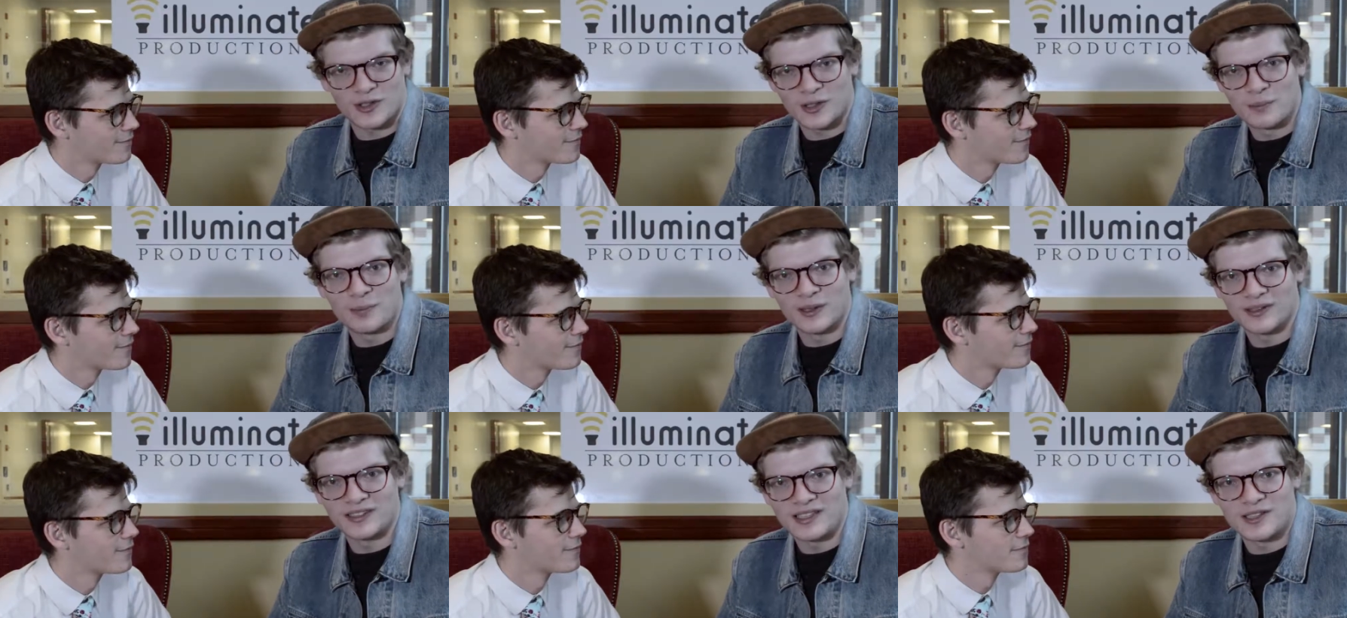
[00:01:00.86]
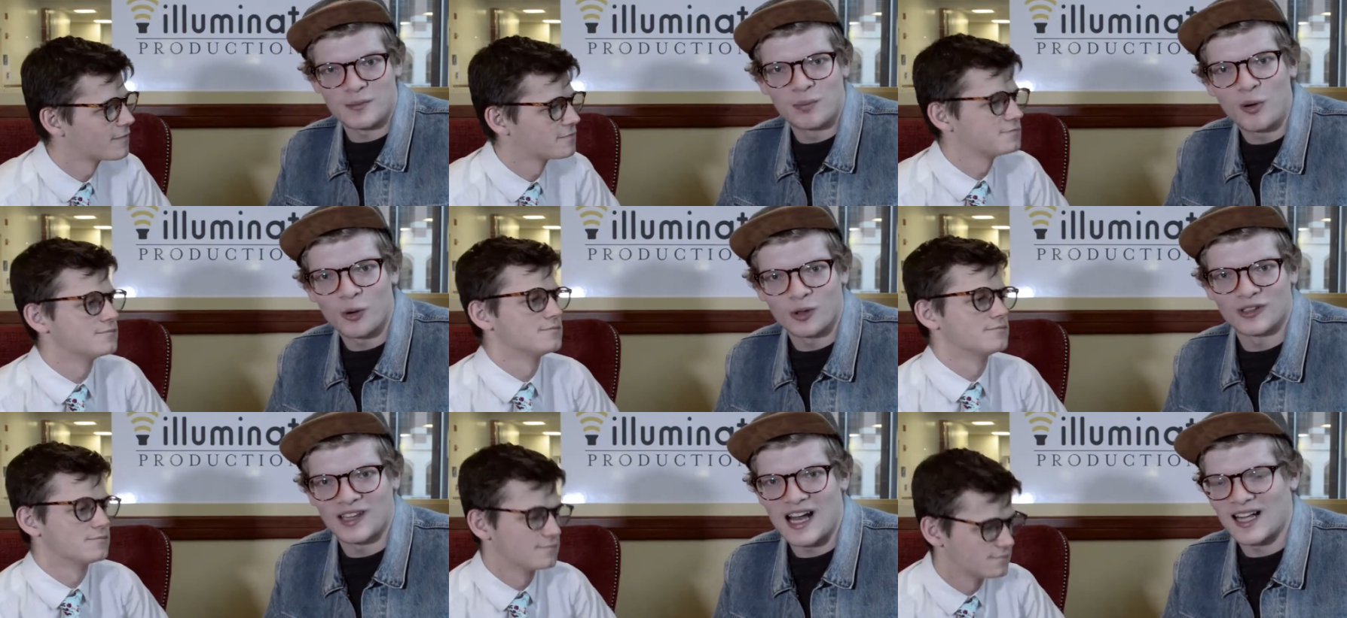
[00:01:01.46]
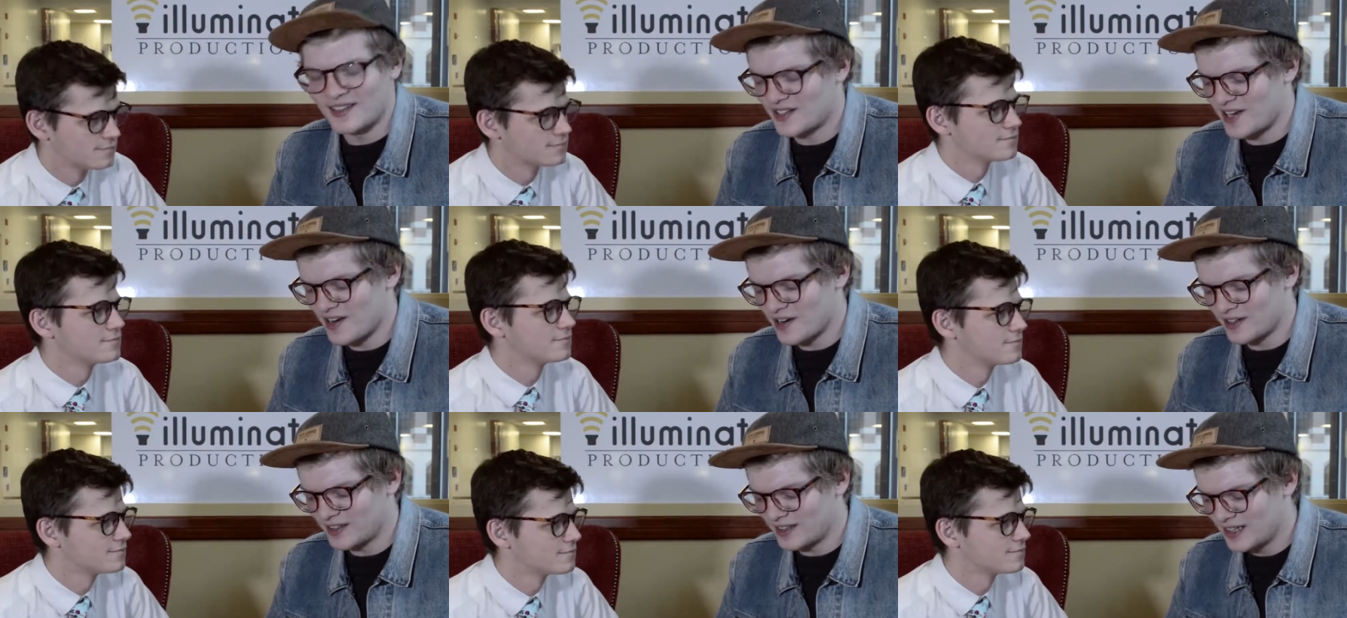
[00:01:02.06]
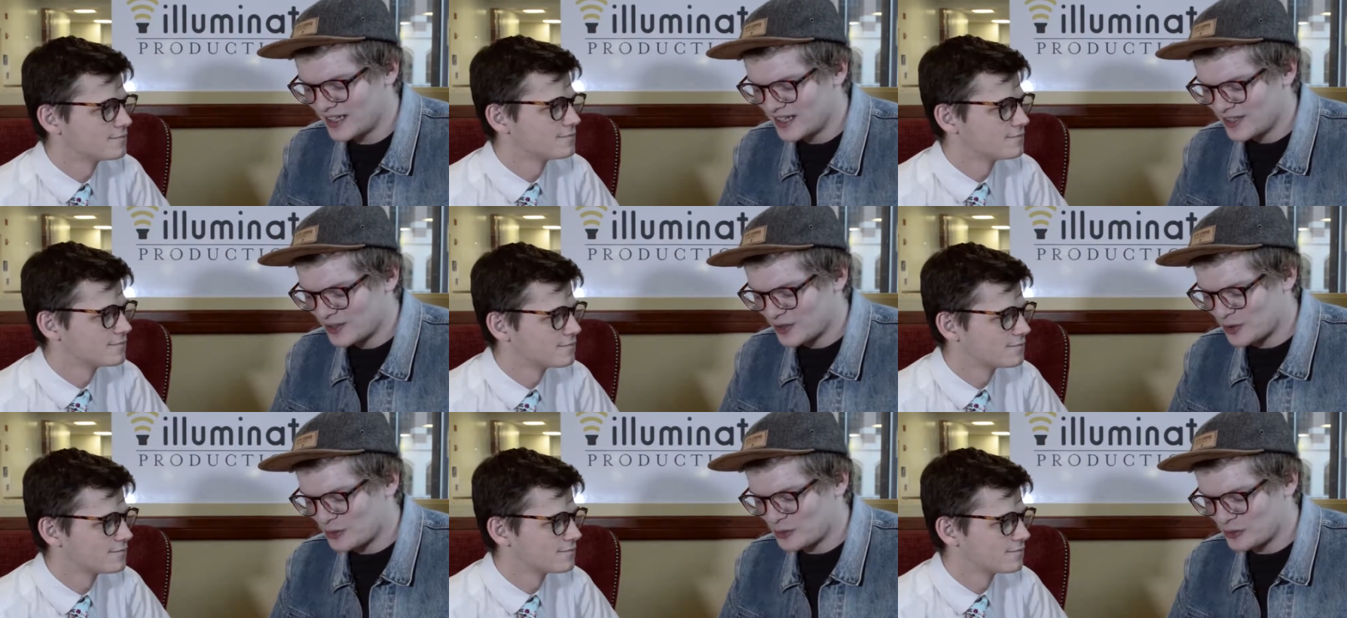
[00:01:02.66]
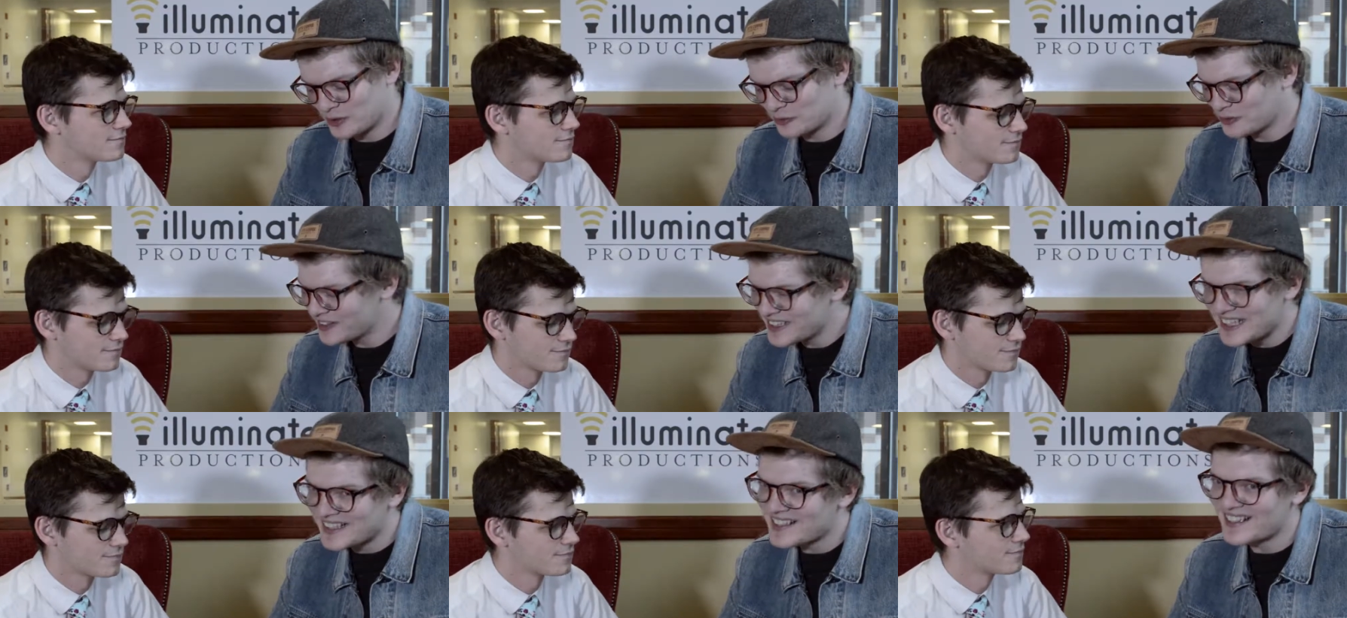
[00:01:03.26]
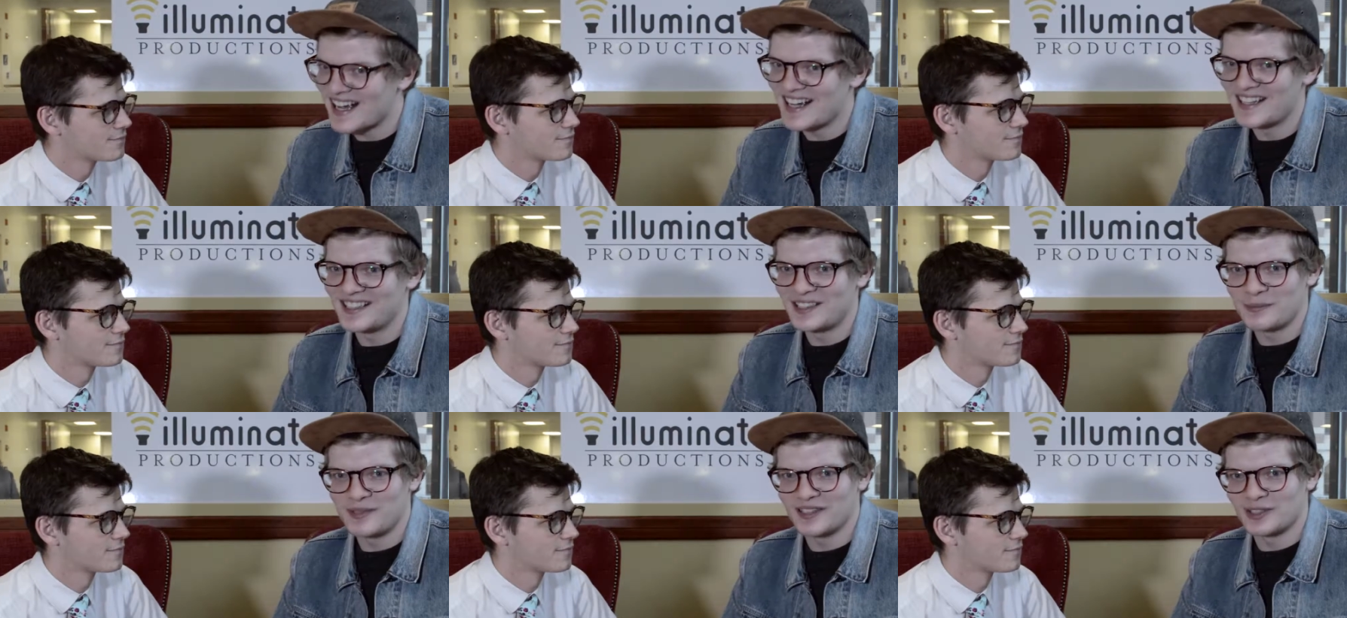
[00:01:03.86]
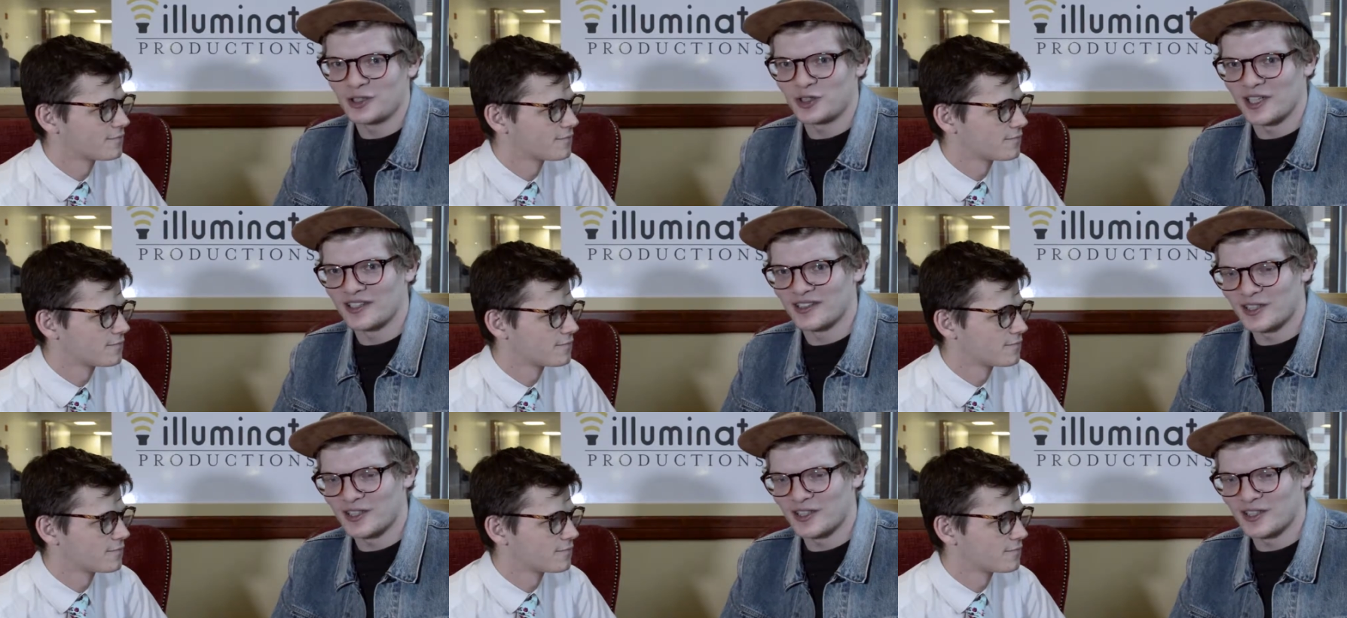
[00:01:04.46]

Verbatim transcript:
Speaker 1: our ability to pour hmm. latte art. So we're really excited to be able to share